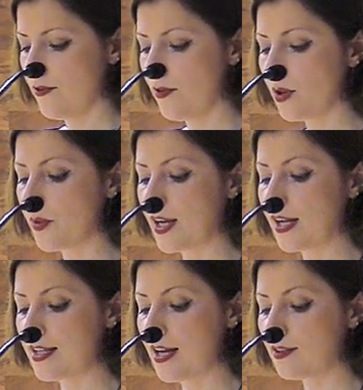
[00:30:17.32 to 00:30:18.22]
Following
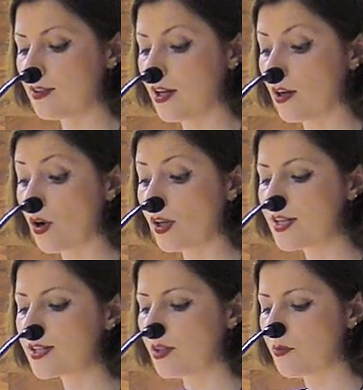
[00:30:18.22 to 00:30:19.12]
her death, her
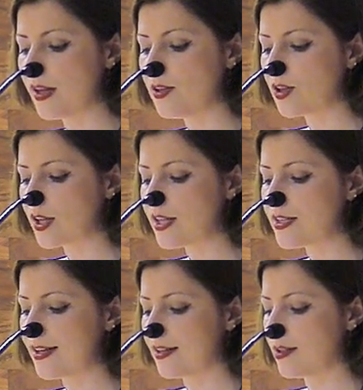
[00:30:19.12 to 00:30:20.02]
colleagues at PEN Ukraine
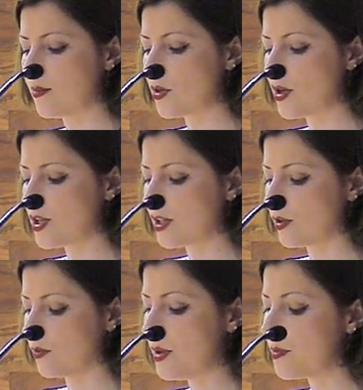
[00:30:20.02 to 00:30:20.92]
started a project
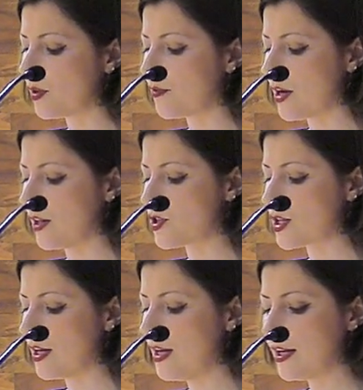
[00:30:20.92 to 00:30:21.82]
on people of
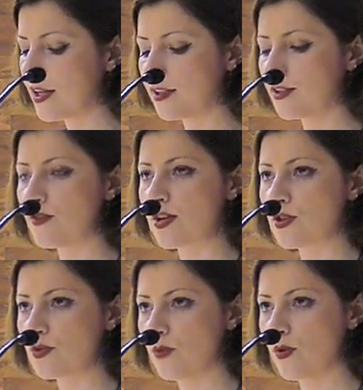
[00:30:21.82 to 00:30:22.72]
culture killed in
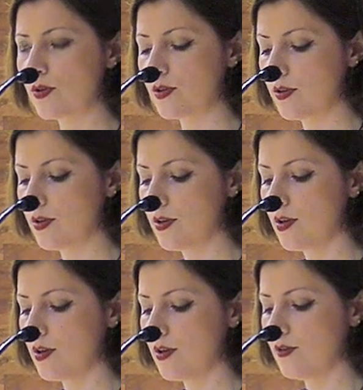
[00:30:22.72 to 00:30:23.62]
Russia's war.
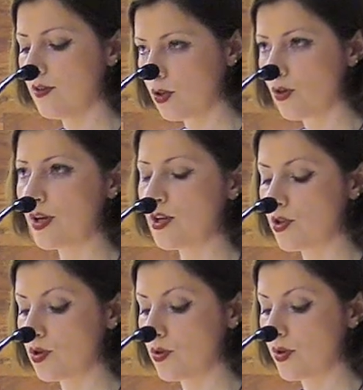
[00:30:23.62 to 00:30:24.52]

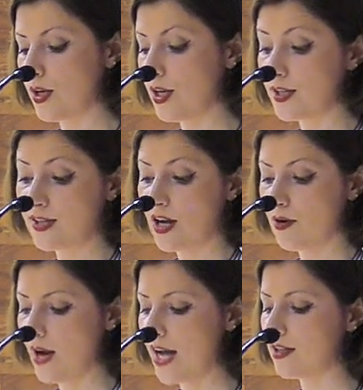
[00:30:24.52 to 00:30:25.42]
Victoria's story is
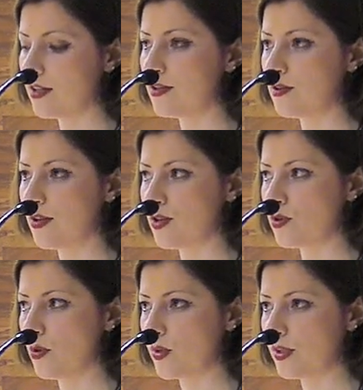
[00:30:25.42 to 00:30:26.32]
now added to their
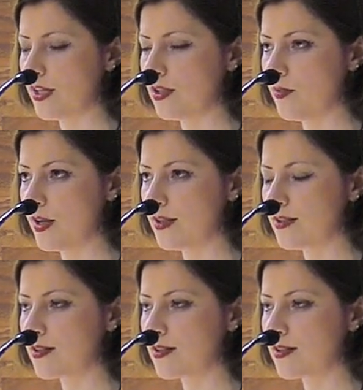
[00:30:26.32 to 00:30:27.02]
somber database.